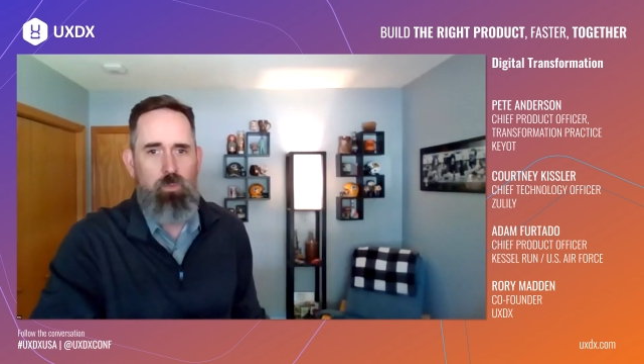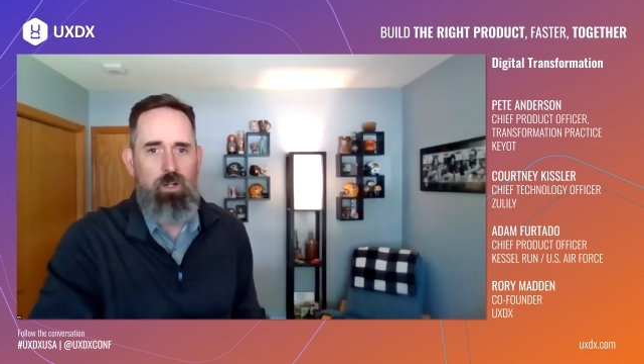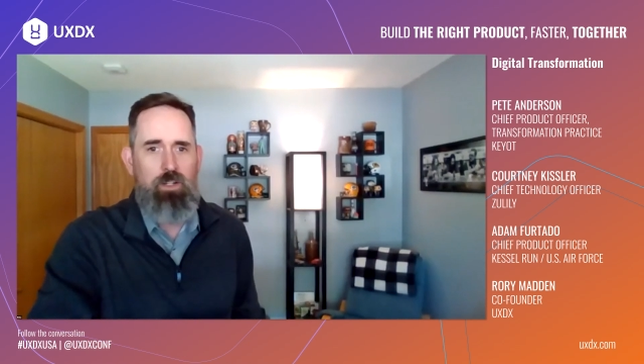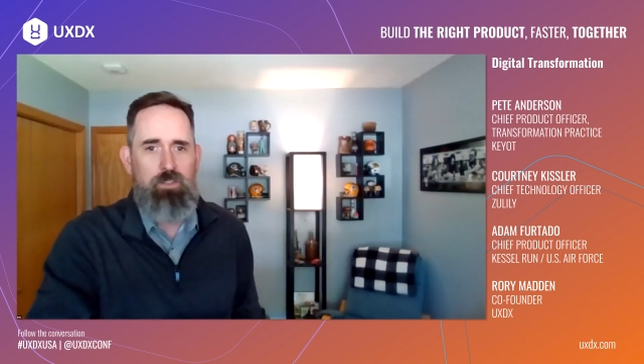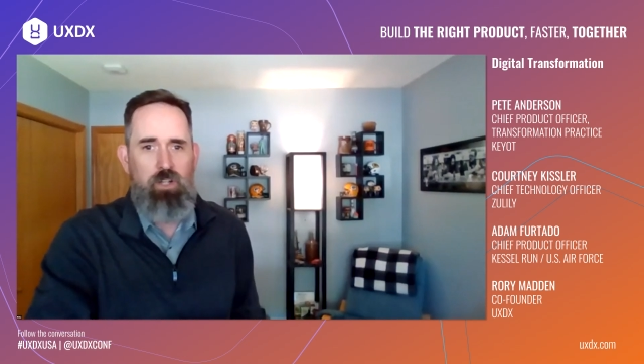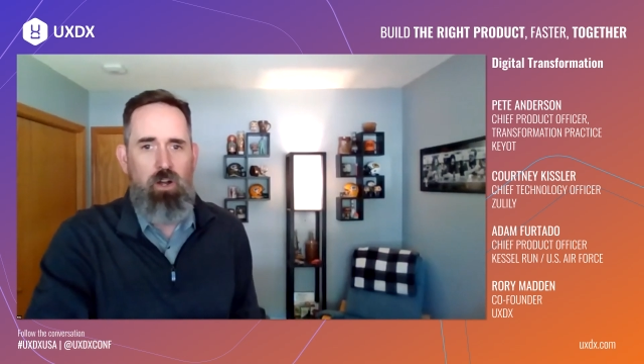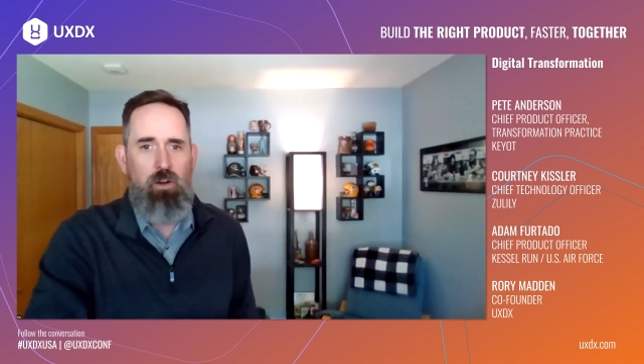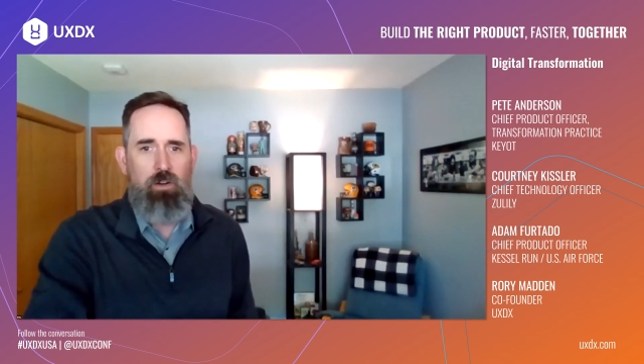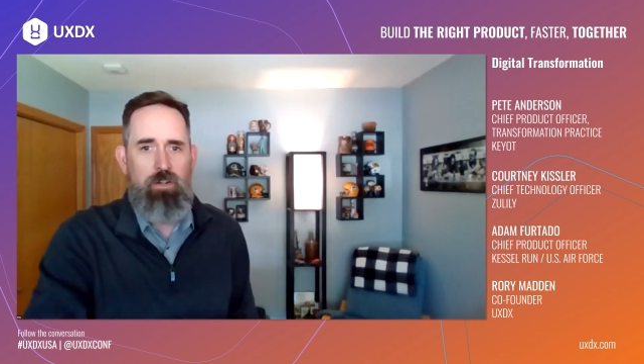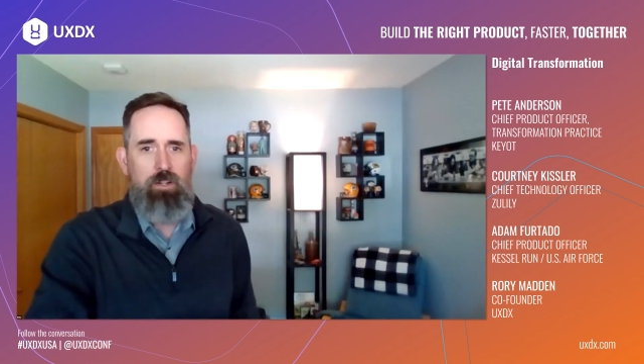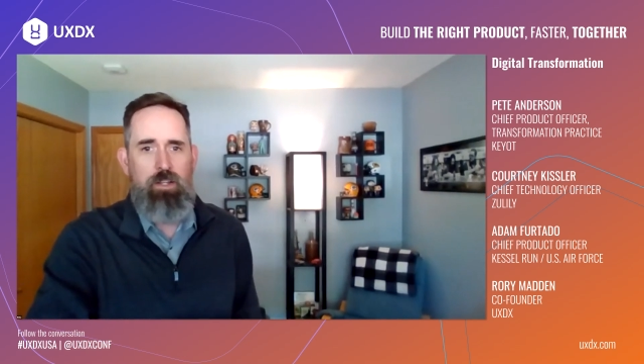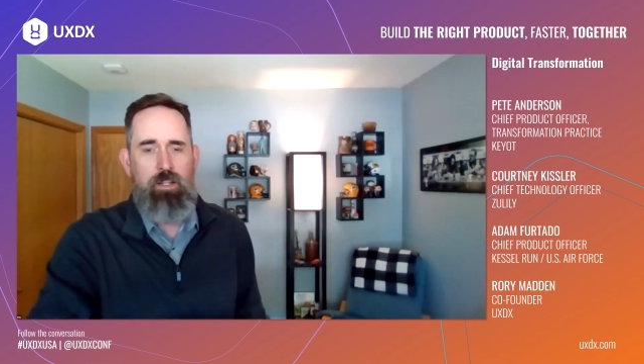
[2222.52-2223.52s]
This work is
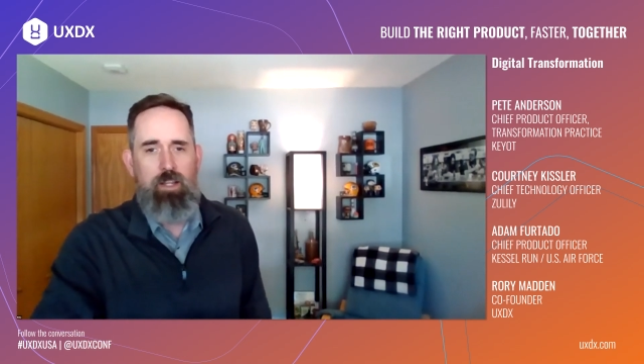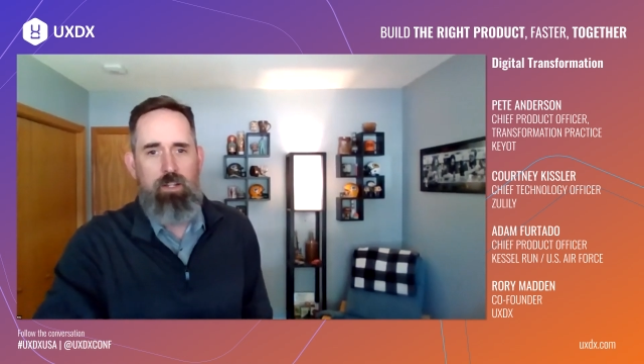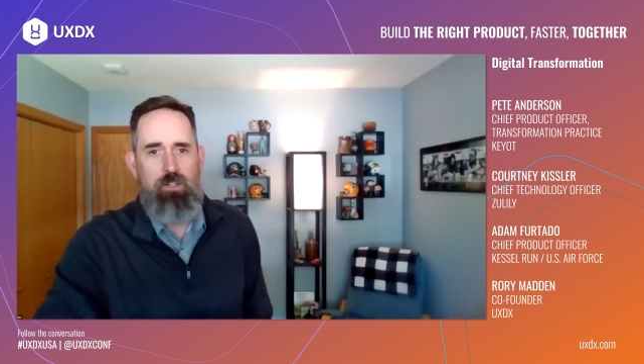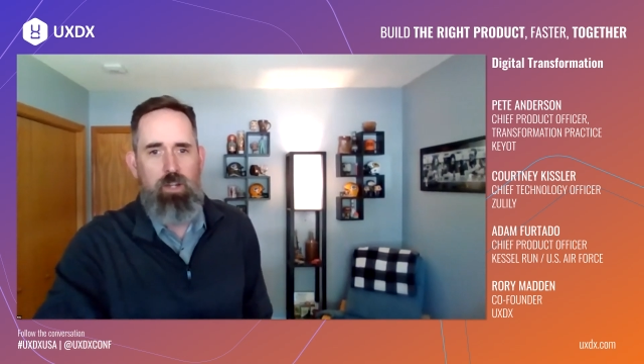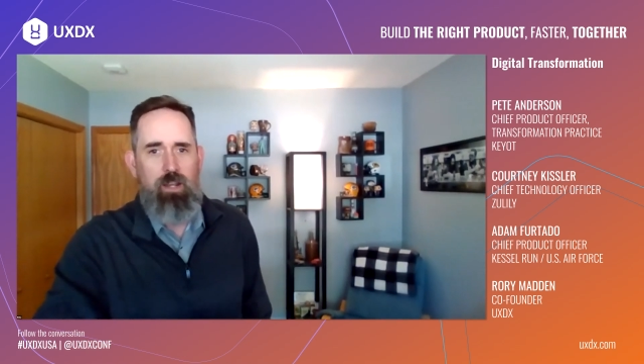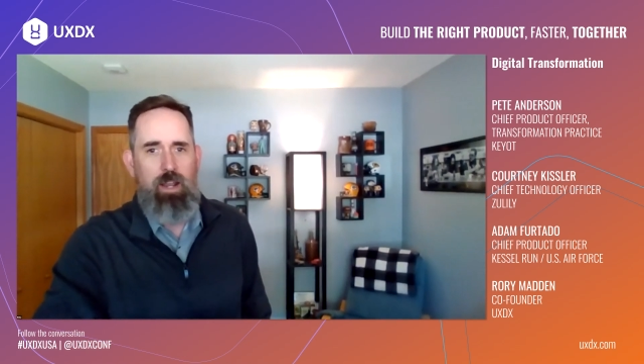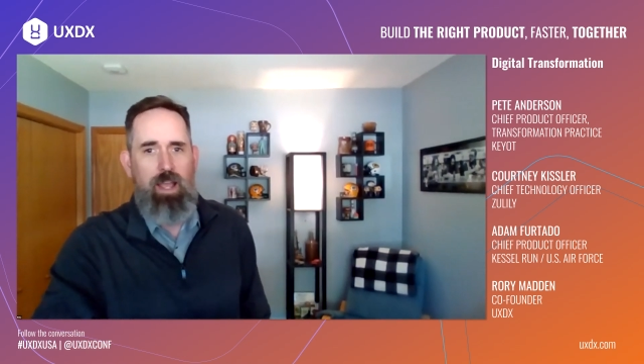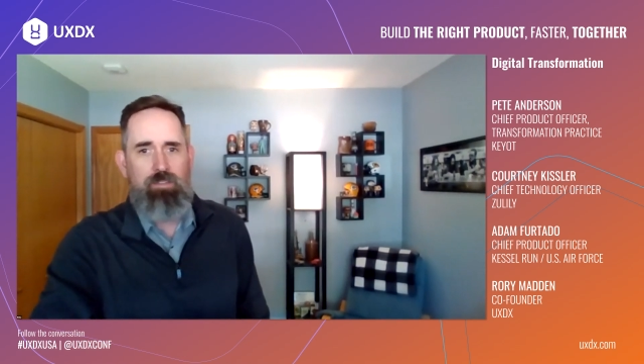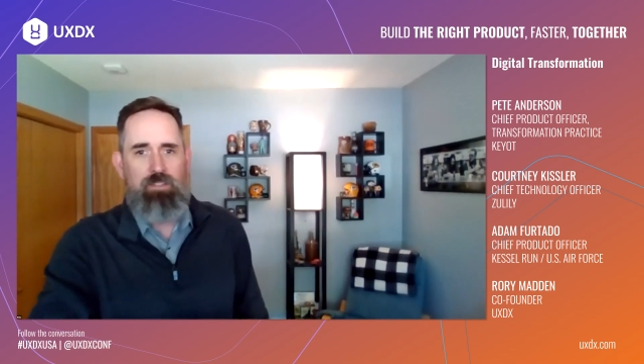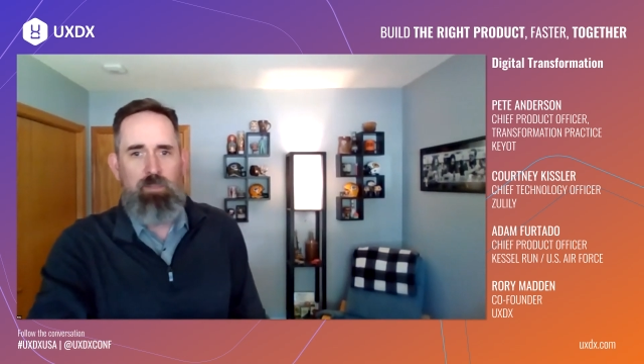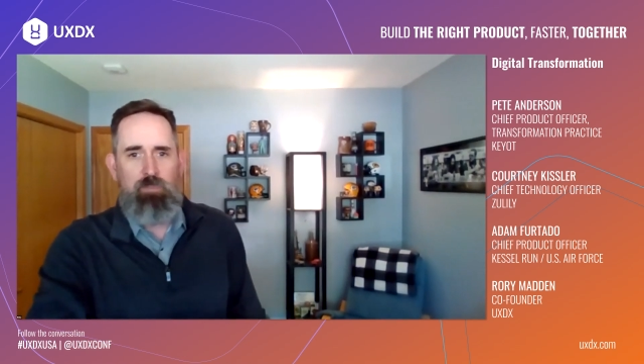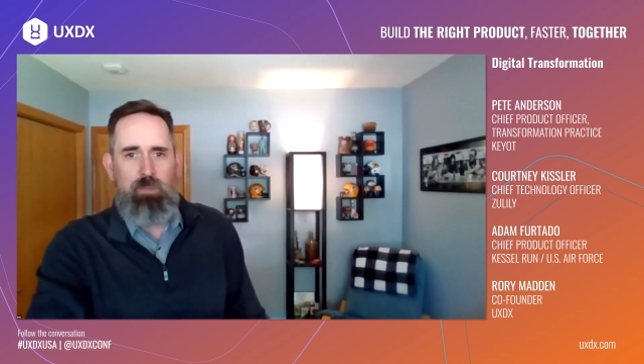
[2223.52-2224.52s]
hard and
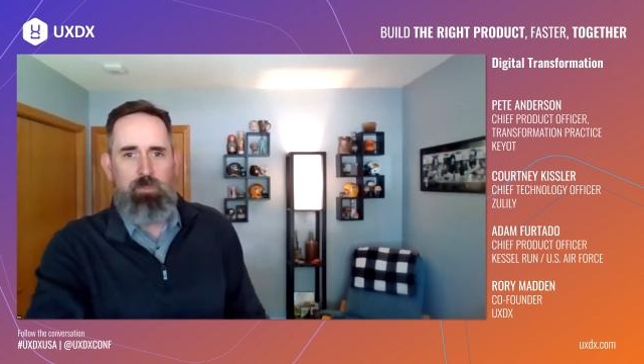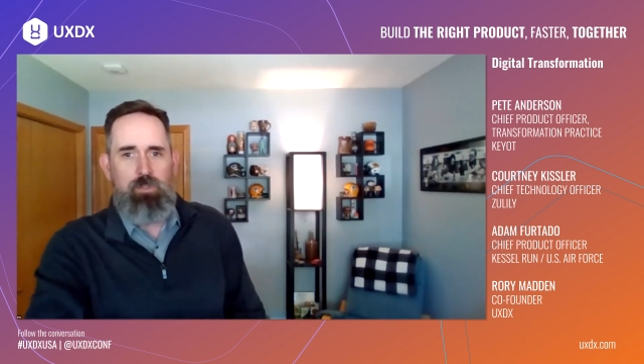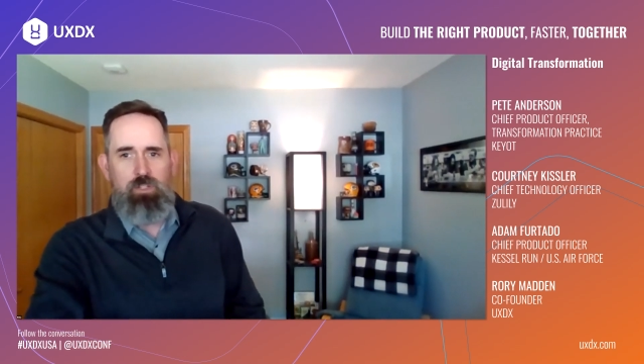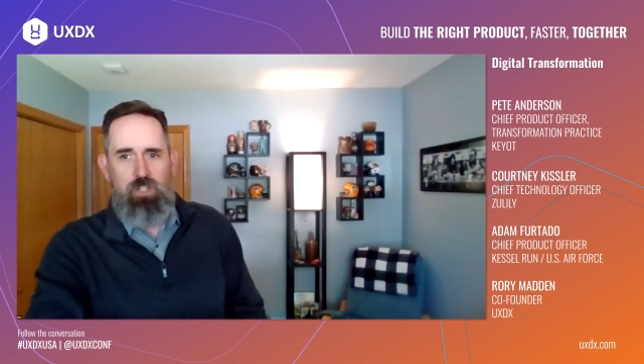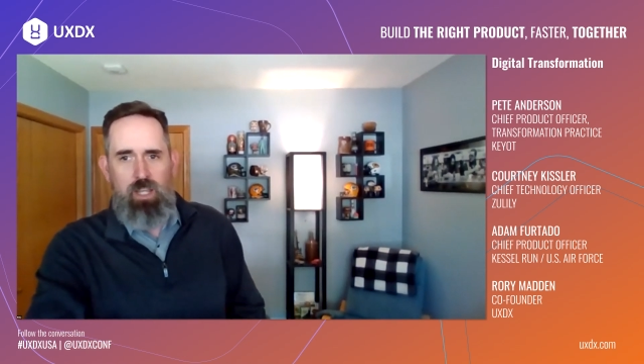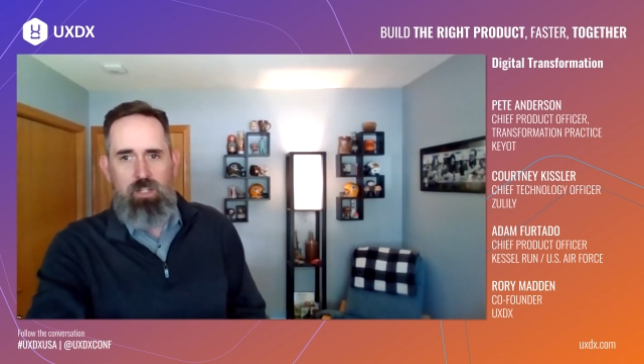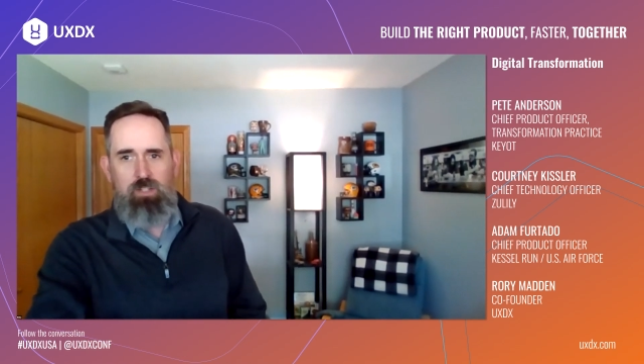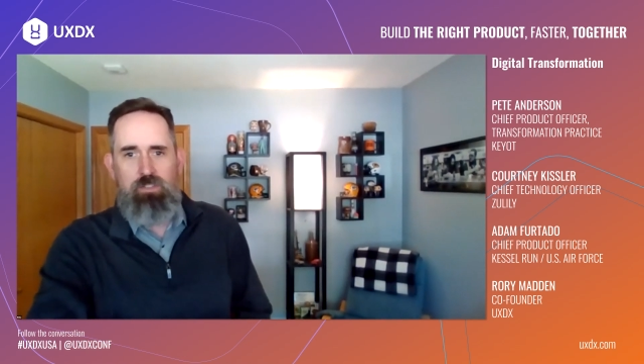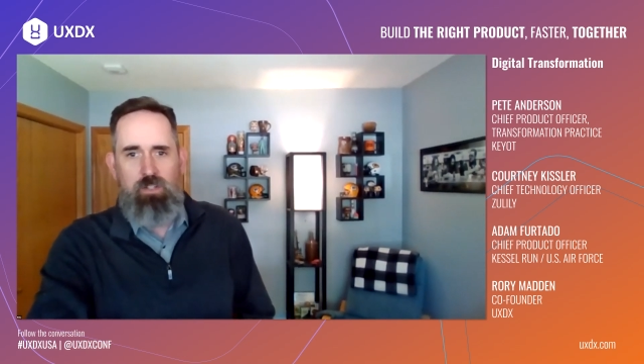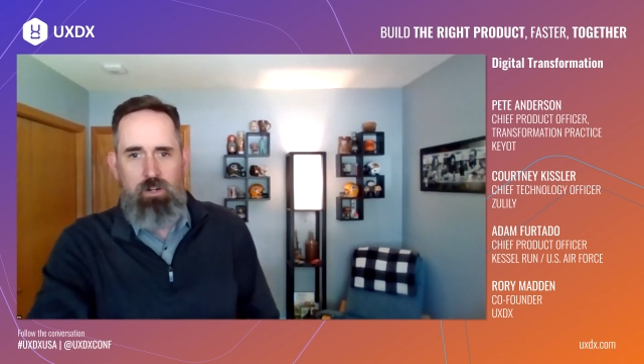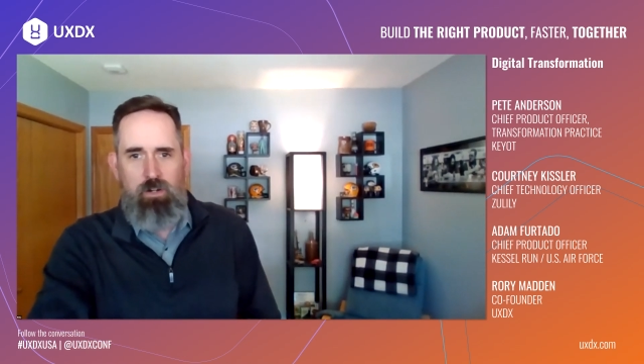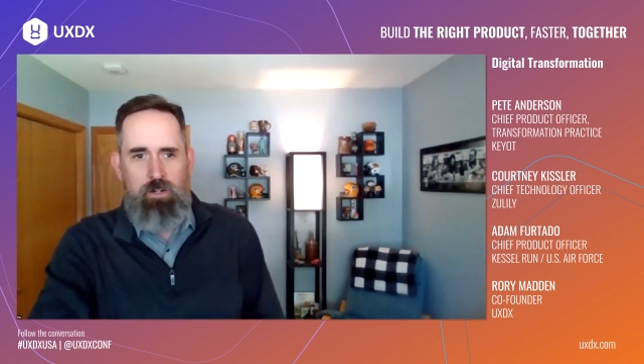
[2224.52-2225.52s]
asking people to change
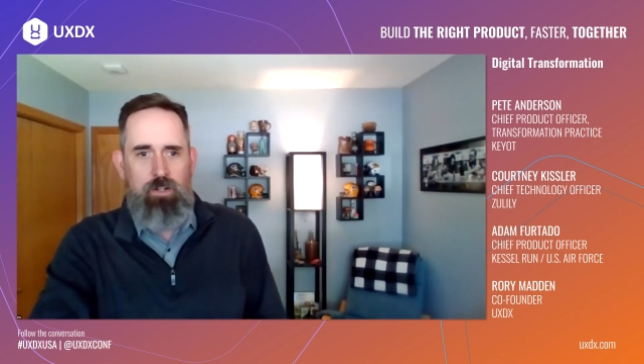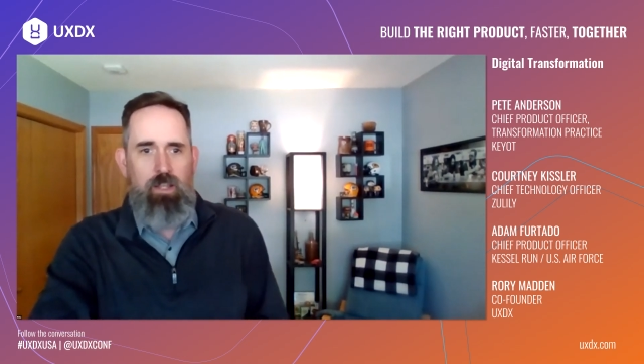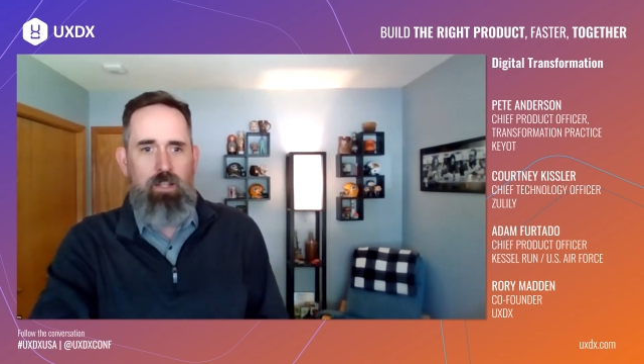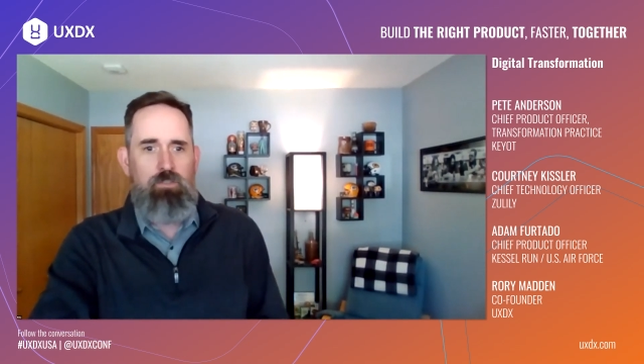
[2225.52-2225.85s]
is hard.